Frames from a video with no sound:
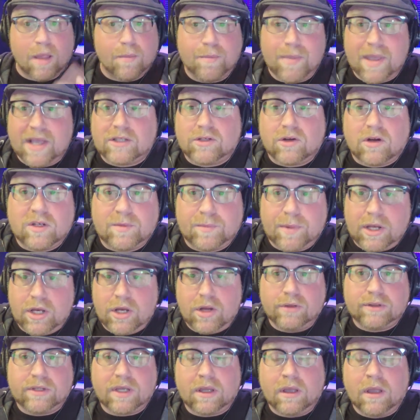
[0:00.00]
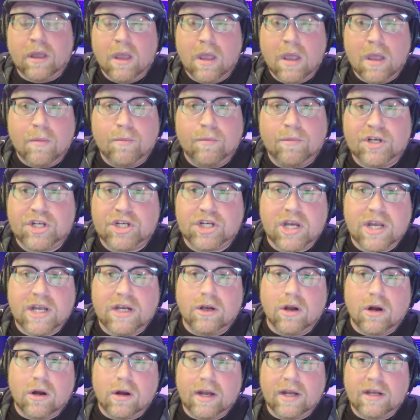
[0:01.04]
and Pixar's been using machine
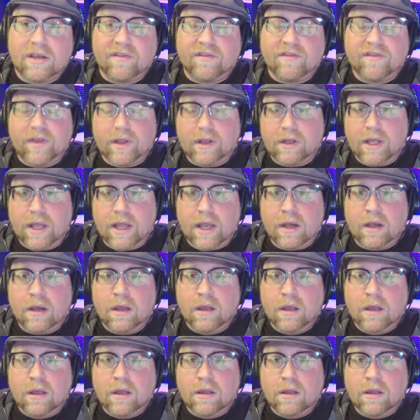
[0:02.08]
learning to fill in